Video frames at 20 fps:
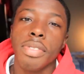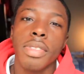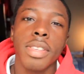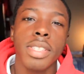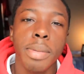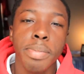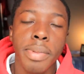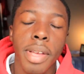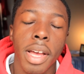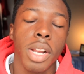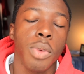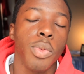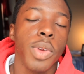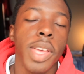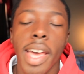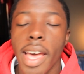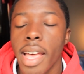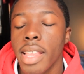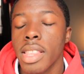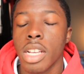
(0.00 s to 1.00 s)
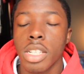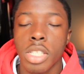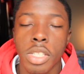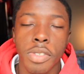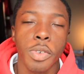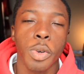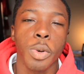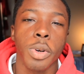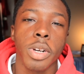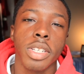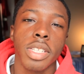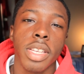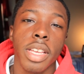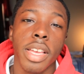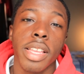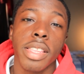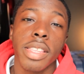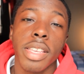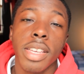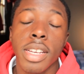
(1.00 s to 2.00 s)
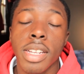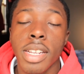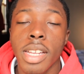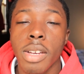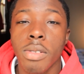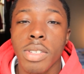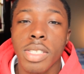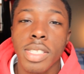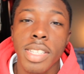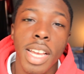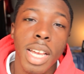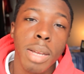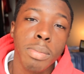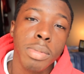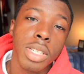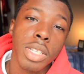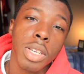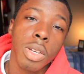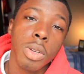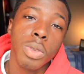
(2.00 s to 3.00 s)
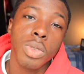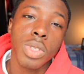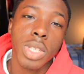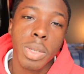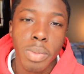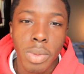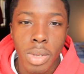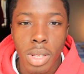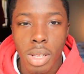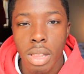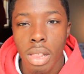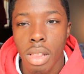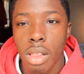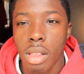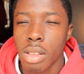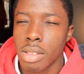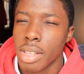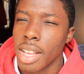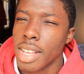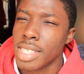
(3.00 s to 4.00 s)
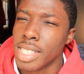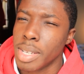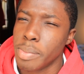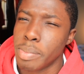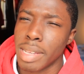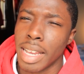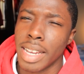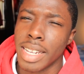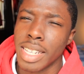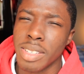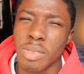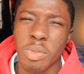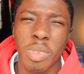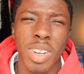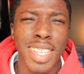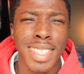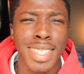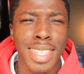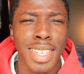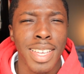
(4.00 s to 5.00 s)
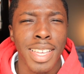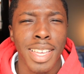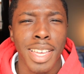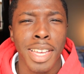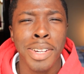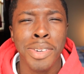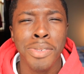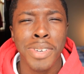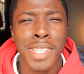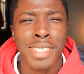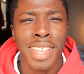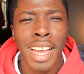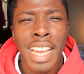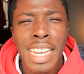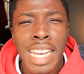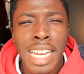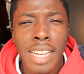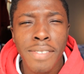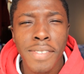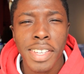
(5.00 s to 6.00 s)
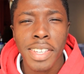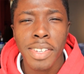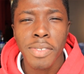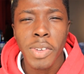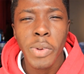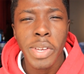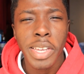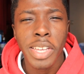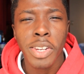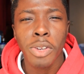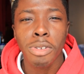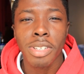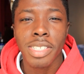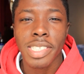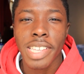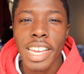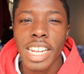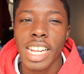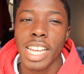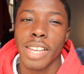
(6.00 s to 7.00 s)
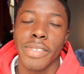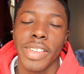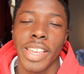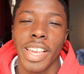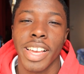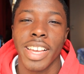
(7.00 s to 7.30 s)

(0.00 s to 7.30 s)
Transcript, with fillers: After ziplining, we had lunch, of course, and then it was time to go zip, uh, not ziplining, what? Indoor skydiving. We went indoor skydiving,